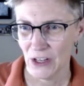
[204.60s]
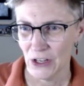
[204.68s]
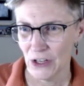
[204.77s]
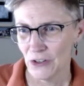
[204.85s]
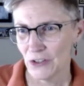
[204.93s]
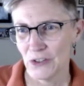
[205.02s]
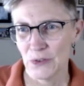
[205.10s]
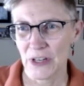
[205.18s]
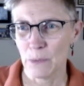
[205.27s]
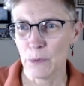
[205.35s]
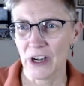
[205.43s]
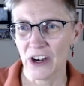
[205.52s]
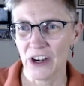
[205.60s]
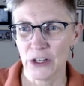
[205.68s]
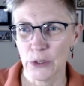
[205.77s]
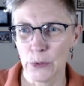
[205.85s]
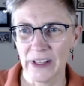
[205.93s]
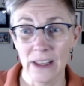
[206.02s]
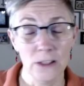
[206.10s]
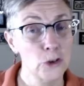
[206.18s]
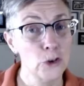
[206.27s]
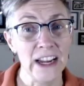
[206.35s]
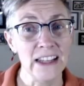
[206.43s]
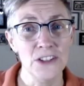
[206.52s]
to someone arguing that
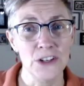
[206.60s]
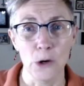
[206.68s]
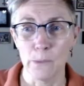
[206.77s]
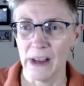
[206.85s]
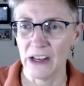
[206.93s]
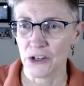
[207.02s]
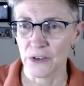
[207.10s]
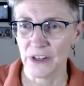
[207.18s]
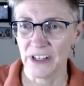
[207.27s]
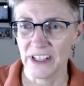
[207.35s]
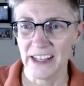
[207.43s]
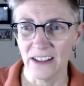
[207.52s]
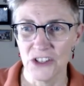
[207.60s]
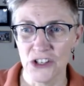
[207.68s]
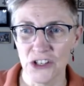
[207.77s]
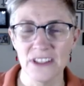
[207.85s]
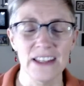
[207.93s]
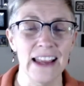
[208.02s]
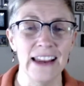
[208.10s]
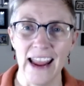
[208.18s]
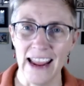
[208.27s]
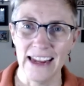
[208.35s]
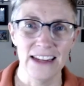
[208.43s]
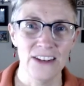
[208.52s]
grades don't measure intelligence and
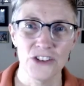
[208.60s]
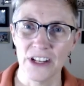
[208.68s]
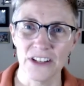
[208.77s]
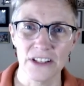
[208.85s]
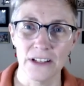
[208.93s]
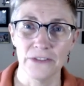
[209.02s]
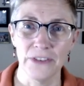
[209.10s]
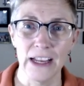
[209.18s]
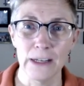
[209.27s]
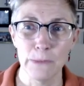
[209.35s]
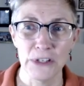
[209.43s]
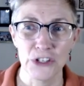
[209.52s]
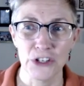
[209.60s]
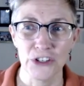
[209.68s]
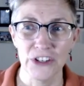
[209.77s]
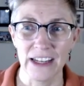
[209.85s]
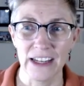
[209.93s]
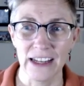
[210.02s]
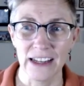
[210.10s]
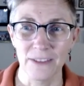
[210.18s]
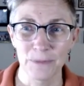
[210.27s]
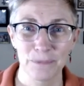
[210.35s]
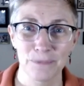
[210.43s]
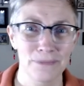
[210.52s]
age doesn't define maturity.
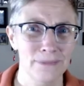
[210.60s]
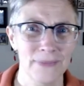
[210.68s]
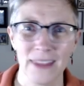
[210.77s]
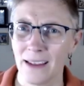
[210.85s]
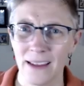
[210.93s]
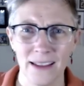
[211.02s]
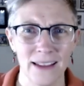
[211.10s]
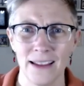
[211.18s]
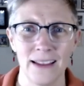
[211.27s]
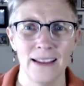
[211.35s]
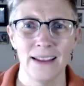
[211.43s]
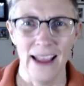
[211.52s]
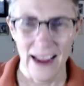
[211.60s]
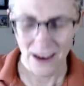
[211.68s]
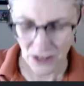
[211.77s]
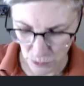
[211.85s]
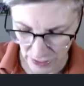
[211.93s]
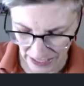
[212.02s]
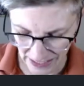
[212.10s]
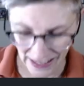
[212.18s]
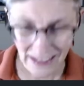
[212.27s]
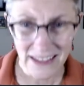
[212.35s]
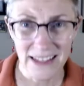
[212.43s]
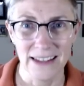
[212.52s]
How did we get
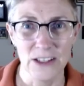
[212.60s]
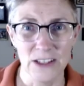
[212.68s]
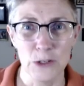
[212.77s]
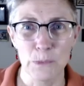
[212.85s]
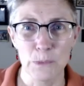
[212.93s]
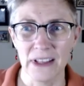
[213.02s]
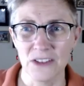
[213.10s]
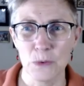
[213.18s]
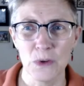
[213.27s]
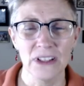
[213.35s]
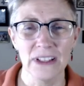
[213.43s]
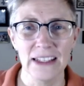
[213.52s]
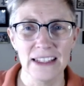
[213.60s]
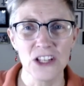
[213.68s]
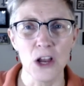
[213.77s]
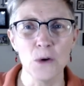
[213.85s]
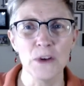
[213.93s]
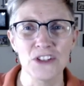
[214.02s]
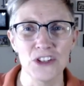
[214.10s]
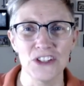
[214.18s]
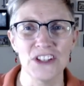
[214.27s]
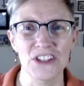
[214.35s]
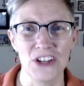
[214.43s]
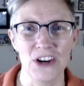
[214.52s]
to this place? Well, it's always good to
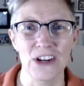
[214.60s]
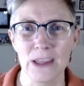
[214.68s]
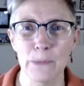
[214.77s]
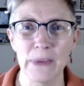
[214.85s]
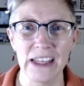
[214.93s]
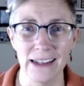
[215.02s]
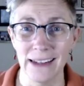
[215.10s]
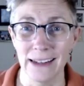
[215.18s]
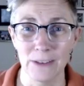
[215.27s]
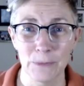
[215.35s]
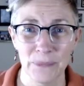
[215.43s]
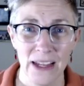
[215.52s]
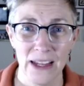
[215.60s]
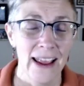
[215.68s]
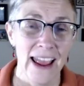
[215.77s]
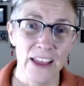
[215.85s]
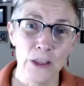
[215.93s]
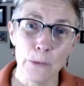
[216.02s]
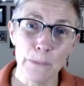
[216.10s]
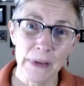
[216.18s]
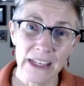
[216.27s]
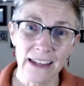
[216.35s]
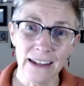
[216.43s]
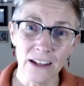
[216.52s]
start at the beginning. And the
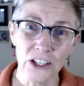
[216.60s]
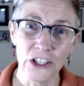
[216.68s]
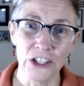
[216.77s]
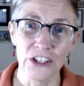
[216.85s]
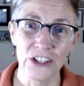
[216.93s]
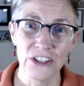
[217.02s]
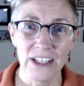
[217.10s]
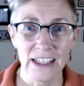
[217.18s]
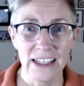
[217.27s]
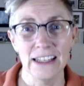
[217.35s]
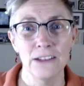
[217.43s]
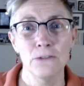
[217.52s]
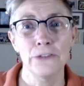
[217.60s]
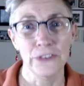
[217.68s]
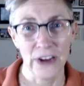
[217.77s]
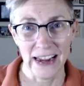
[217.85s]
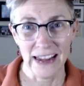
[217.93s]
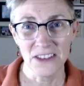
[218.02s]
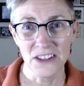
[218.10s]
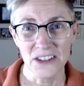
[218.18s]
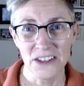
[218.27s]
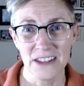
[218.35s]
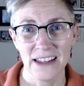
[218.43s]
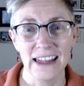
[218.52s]
beginning occurred in France in